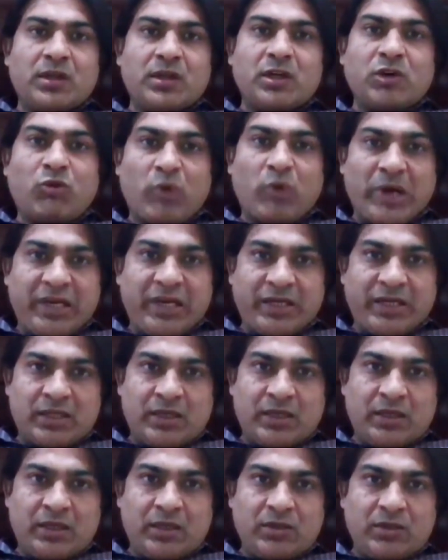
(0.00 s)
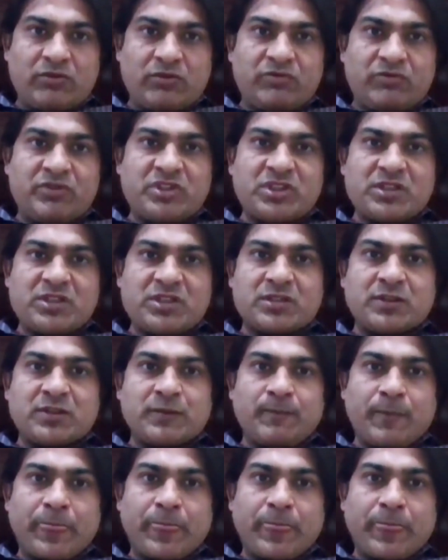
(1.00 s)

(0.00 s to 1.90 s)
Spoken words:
Vicryl, which is